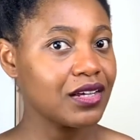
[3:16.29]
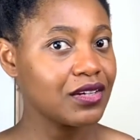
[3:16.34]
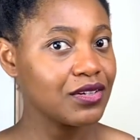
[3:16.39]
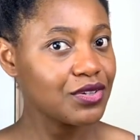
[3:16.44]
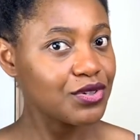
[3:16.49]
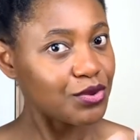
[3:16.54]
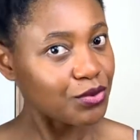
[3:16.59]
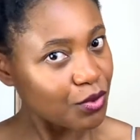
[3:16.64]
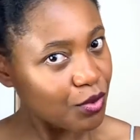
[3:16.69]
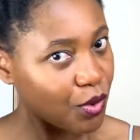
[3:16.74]

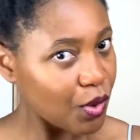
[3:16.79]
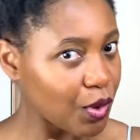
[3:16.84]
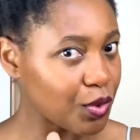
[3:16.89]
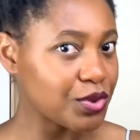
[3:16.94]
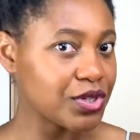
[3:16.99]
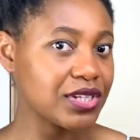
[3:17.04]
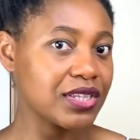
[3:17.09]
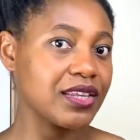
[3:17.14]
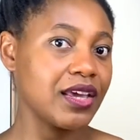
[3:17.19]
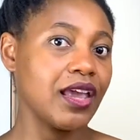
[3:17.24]
to
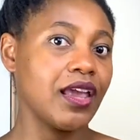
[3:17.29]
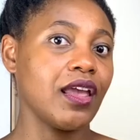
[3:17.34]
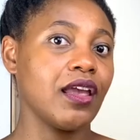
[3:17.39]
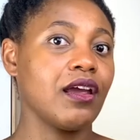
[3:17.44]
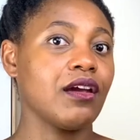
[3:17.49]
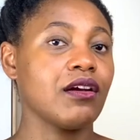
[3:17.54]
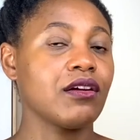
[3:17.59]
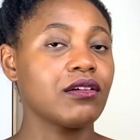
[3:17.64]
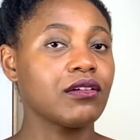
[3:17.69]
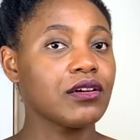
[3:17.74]
coat the
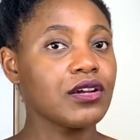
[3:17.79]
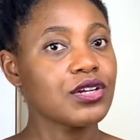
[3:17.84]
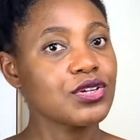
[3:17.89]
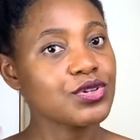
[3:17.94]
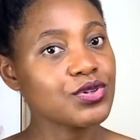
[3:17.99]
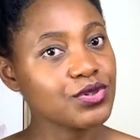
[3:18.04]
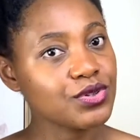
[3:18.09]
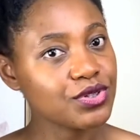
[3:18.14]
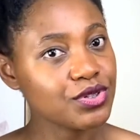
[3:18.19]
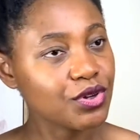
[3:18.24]
hair
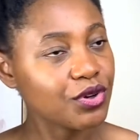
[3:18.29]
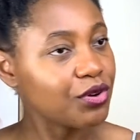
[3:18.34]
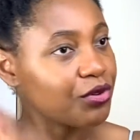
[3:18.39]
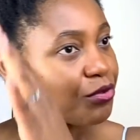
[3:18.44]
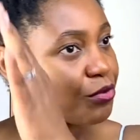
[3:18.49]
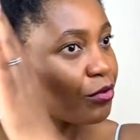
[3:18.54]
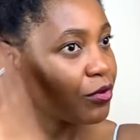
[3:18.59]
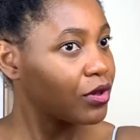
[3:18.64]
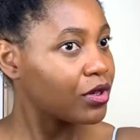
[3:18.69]
to sort of